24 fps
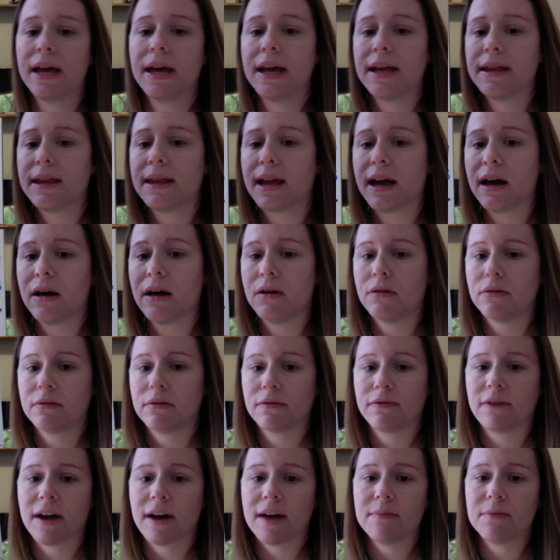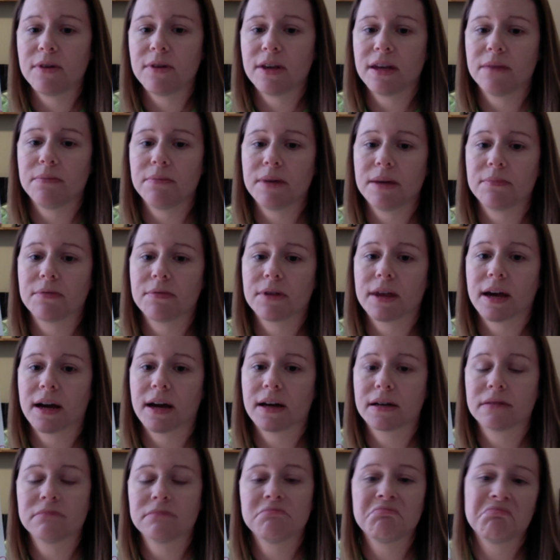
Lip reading: Now, 5 million people there